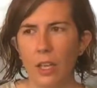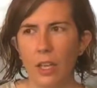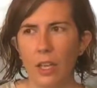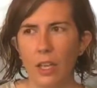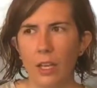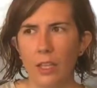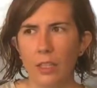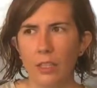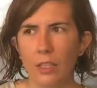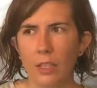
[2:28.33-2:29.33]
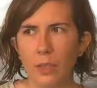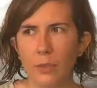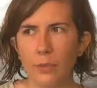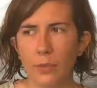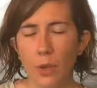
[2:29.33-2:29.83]
and
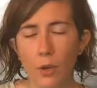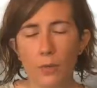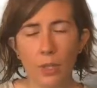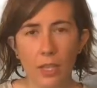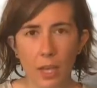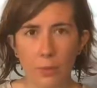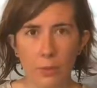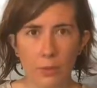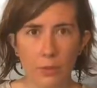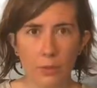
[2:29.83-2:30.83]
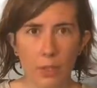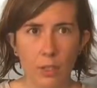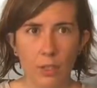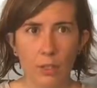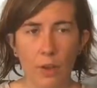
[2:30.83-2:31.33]
so hopefully that will
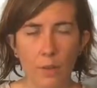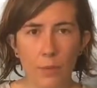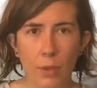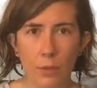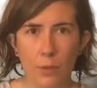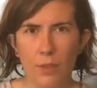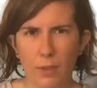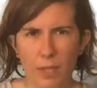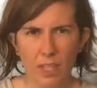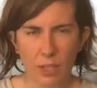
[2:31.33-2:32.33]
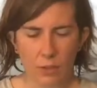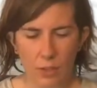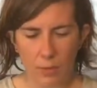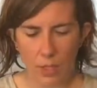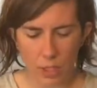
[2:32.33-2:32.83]
solve the problem of them getting like
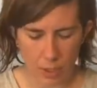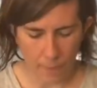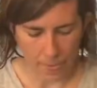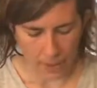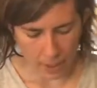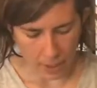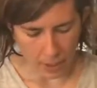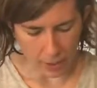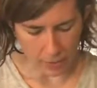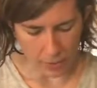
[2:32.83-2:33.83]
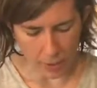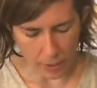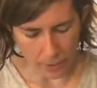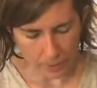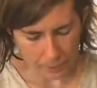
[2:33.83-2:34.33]
really mushy.
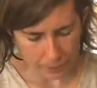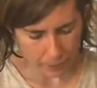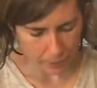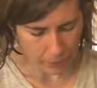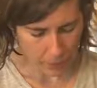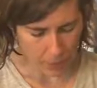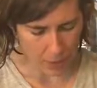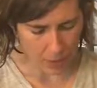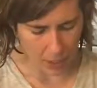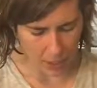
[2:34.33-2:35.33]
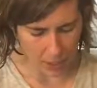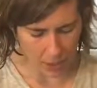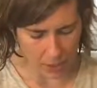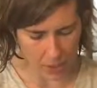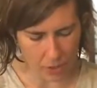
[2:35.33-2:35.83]
So I
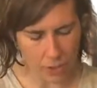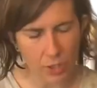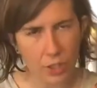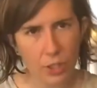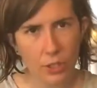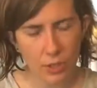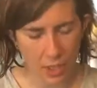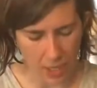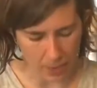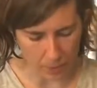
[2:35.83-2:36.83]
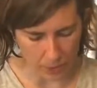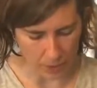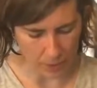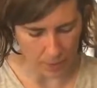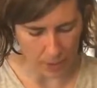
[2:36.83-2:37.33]
got the 32 tip, which
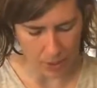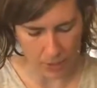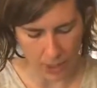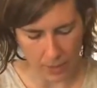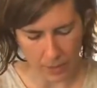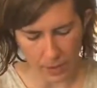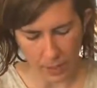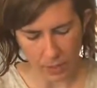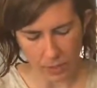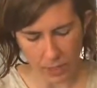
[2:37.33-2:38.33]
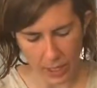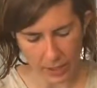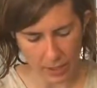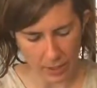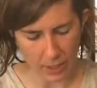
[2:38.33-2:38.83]
is a bigger tip than I used
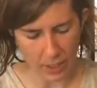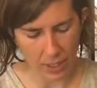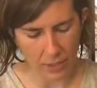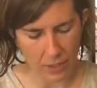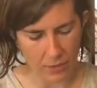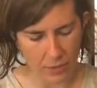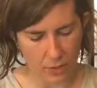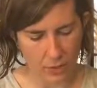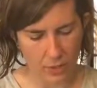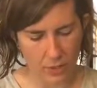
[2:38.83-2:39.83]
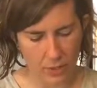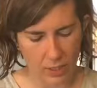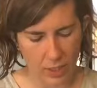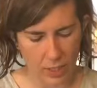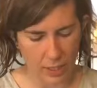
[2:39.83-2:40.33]
last time. I think I actually even used a
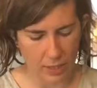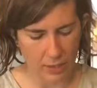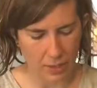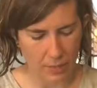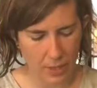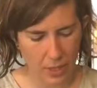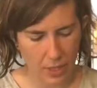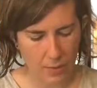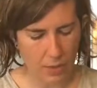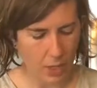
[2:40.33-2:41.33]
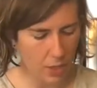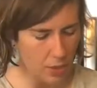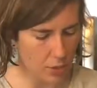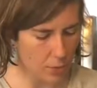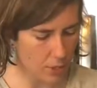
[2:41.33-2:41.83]
16 last time, but I got
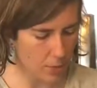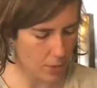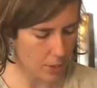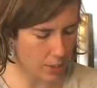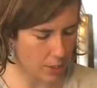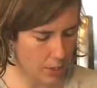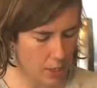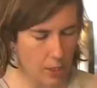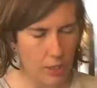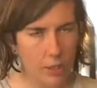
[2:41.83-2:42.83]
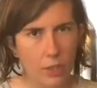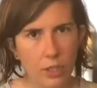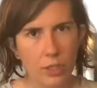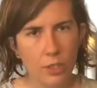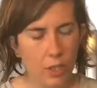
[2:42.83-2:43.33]
the 21 and the
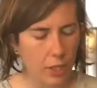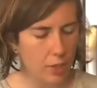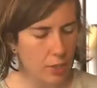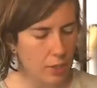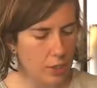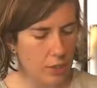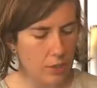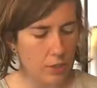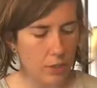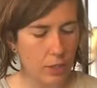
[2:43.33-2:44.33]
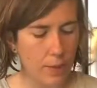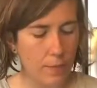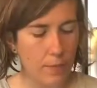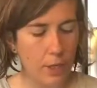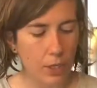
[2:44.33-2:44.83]
32. I got a 32, so it's a
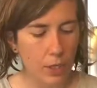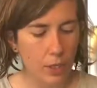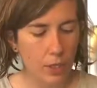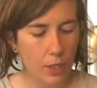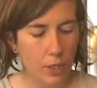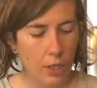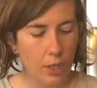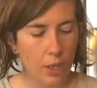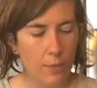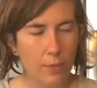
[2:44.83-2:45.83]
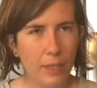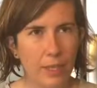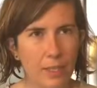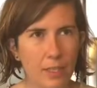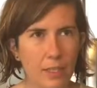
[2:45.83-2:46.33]
lot bigger
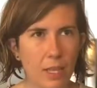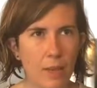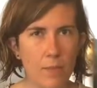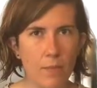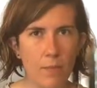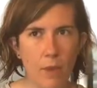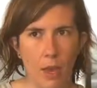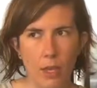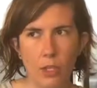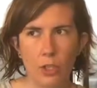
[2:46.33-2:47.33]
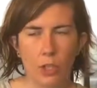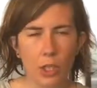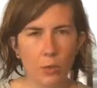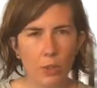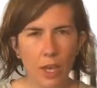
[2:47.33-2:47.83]
because they may
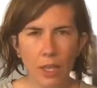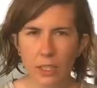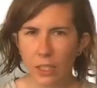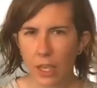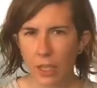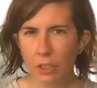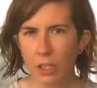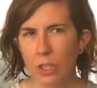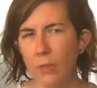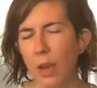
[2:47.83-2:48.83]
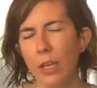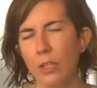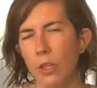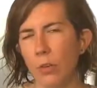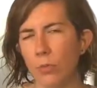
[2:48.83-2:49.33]
shrink when I dehydrate them. I
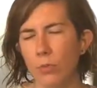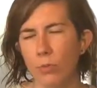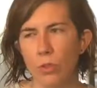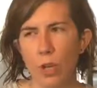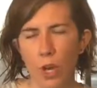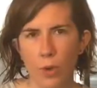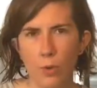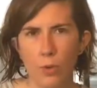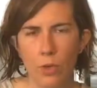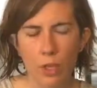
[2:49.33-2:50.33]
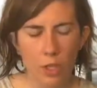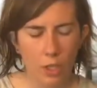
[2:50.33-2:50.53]
don't know.